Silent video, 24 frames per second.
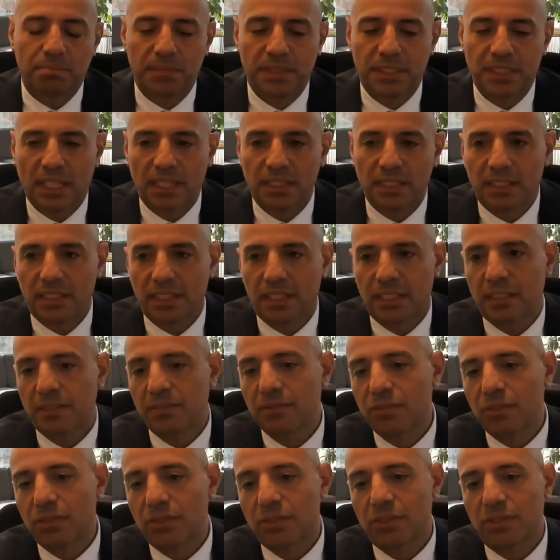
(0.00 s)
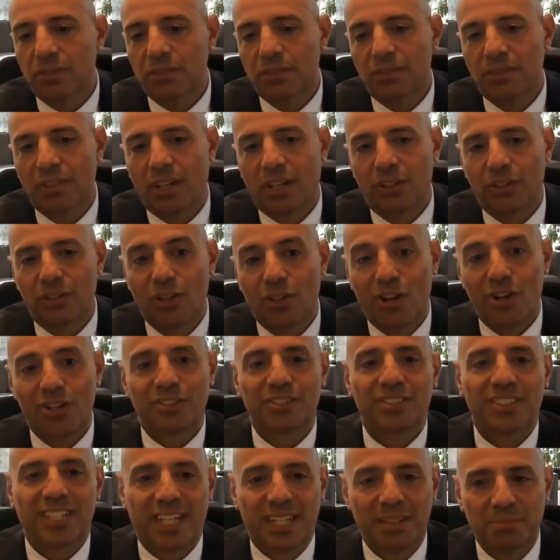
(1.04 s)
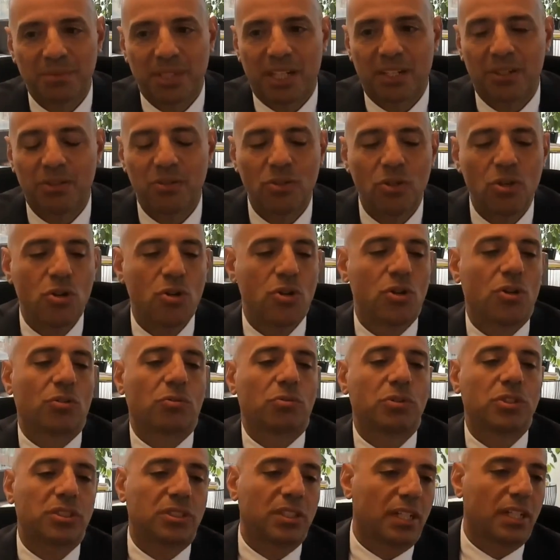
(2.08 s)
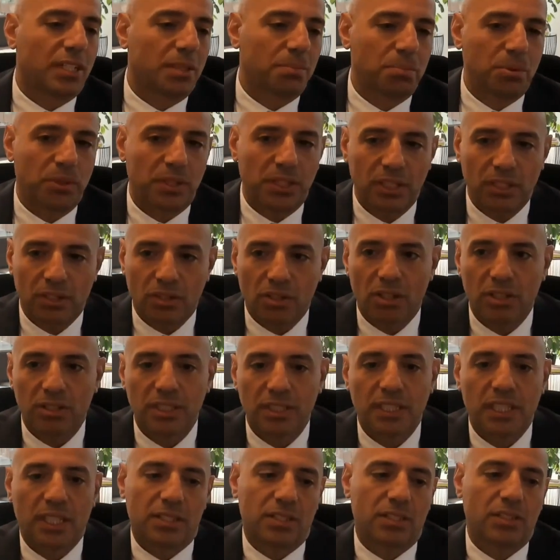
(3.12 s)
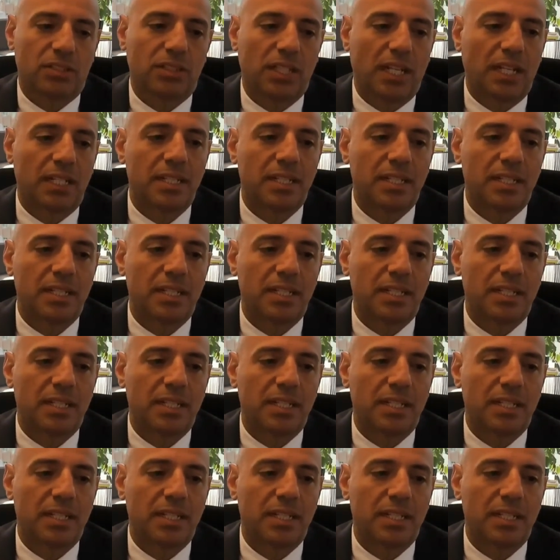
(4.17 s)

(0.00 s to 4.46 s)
sidekick for a long time now, we started putting it all together.